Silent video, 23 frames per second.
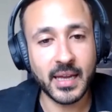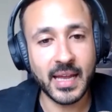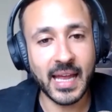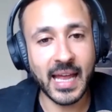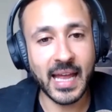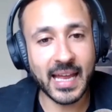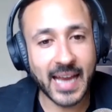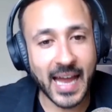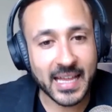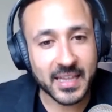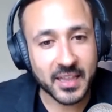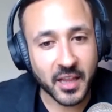
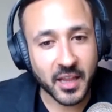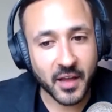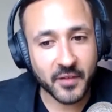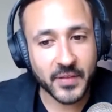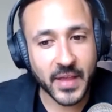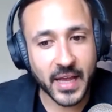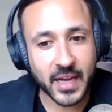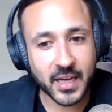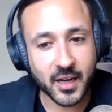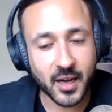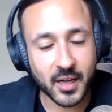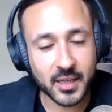And I love
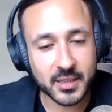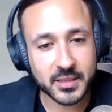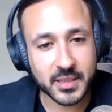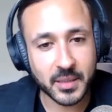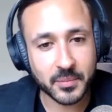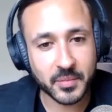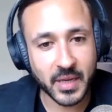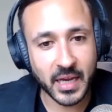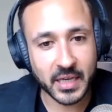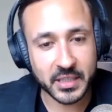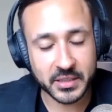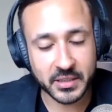that
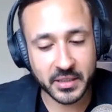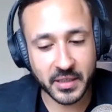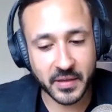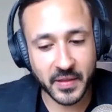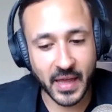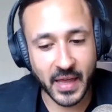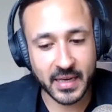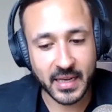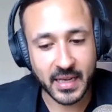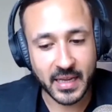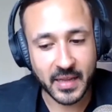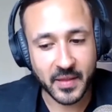concept, actually,
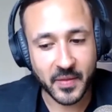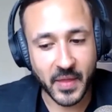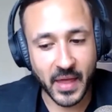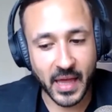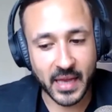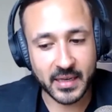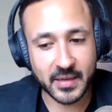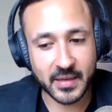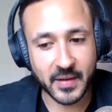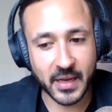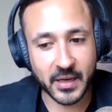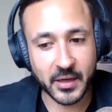that
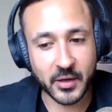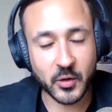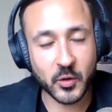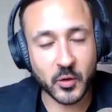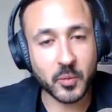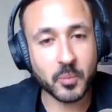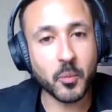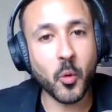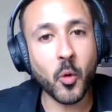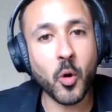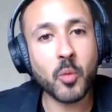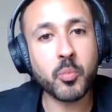you're
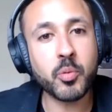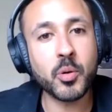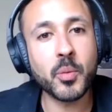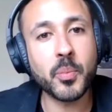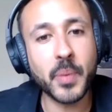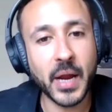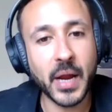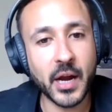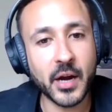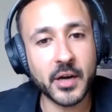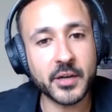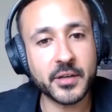more
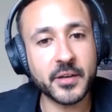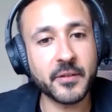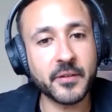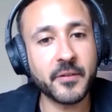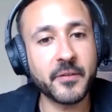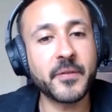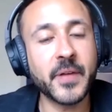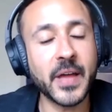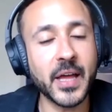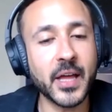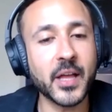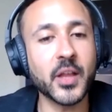prepared to
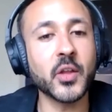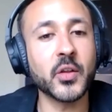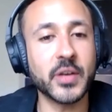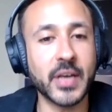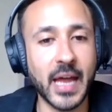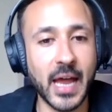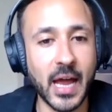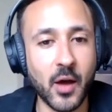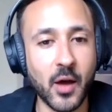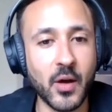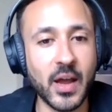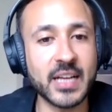fail
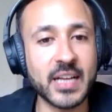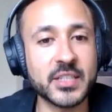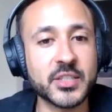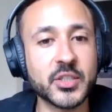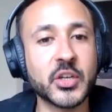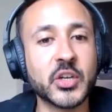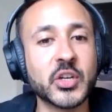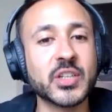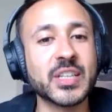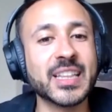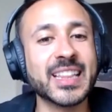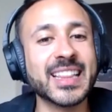now. And so
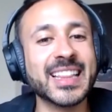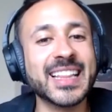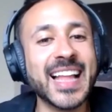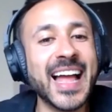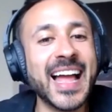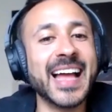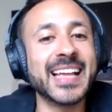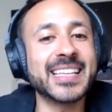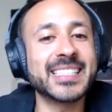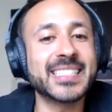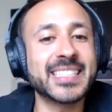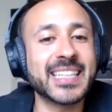you're
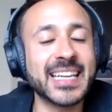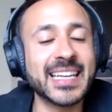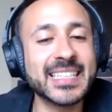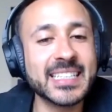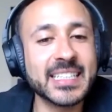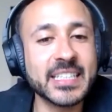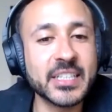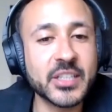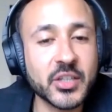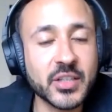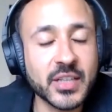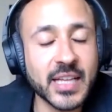less
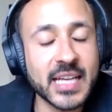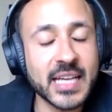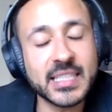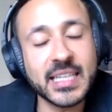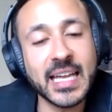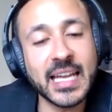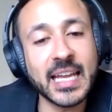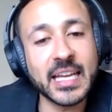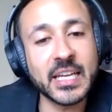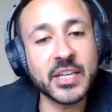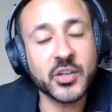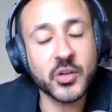
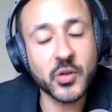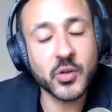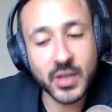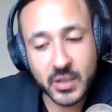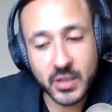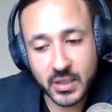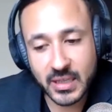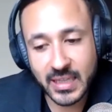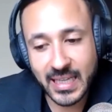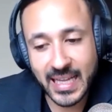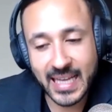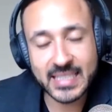
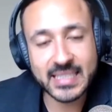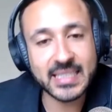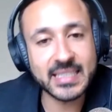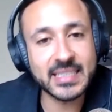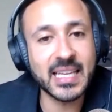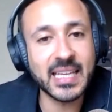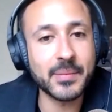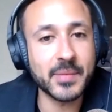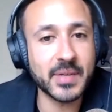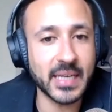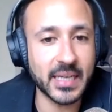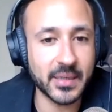
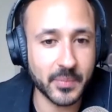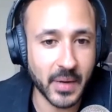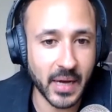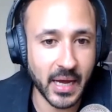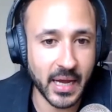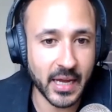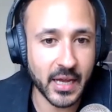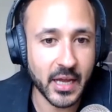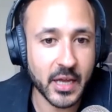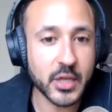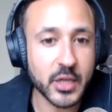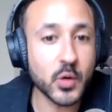intimidated by
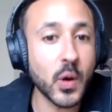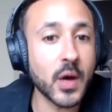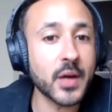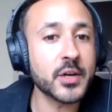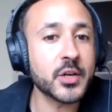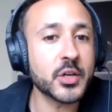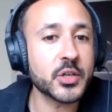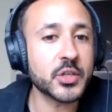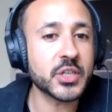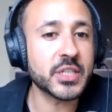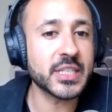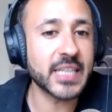it. You
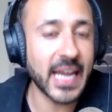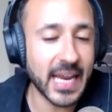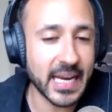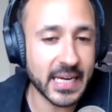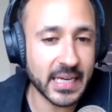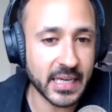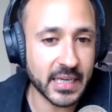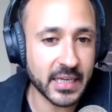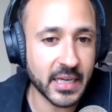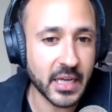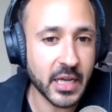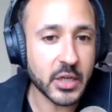
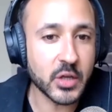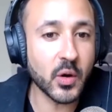understand it.